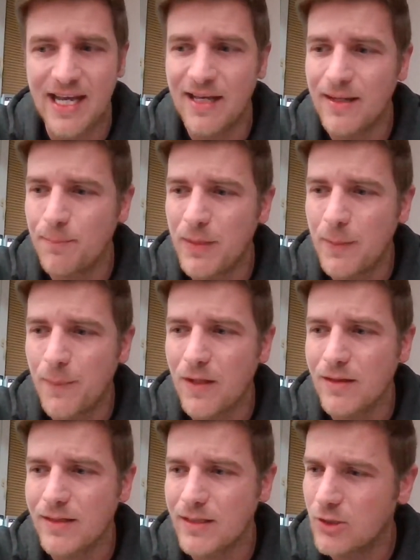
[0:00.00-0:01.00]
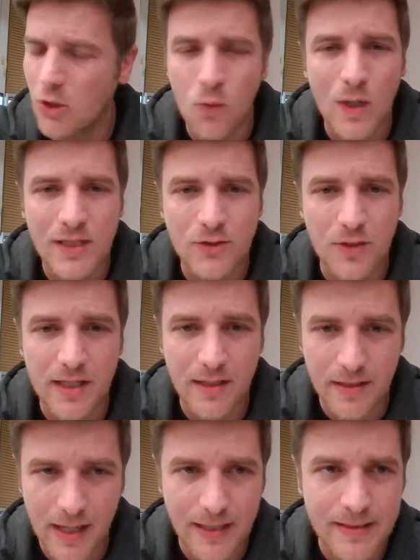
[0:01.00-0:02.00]
and people don't want to
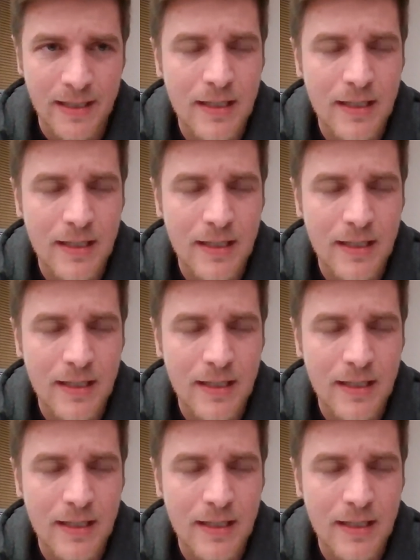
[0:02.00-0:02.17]
hear that